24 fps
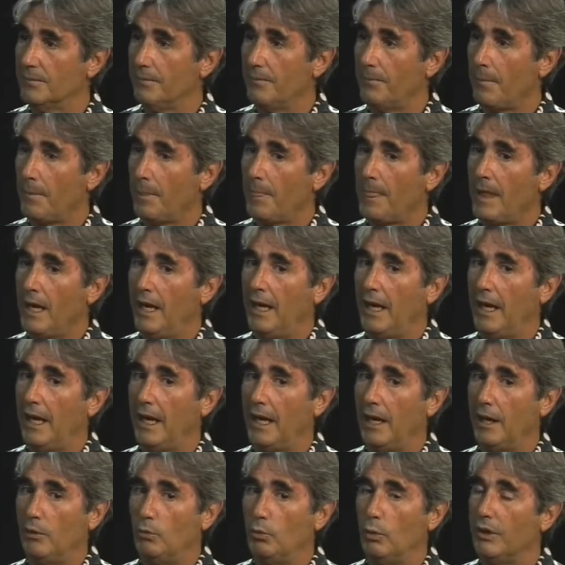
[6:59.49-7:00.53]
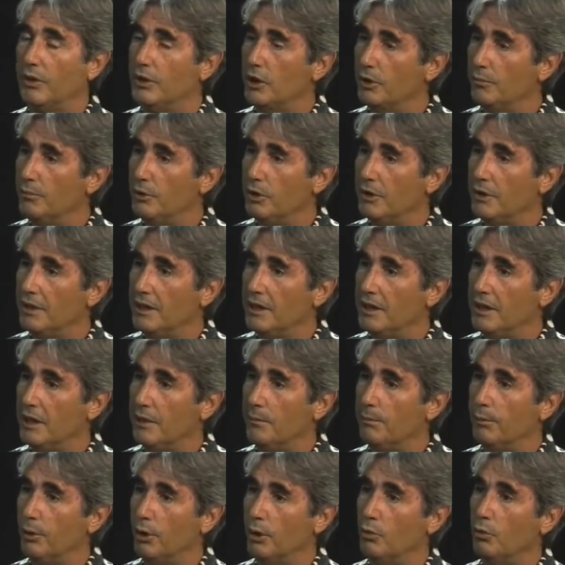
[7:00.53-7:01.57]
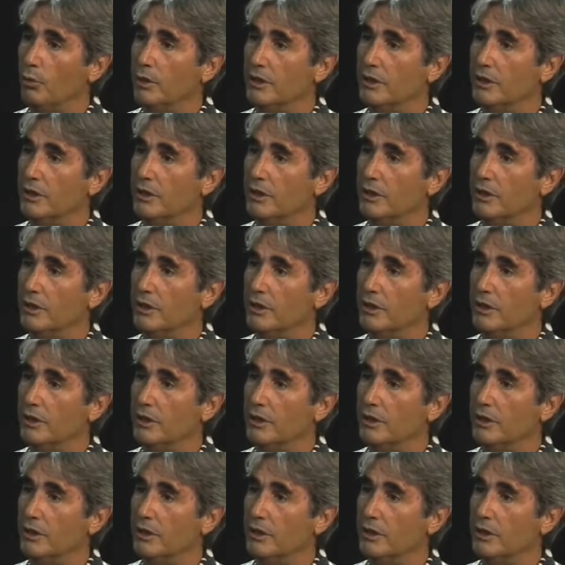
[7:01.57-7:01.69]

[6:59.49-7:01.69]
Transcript: Yeah. And with community input, we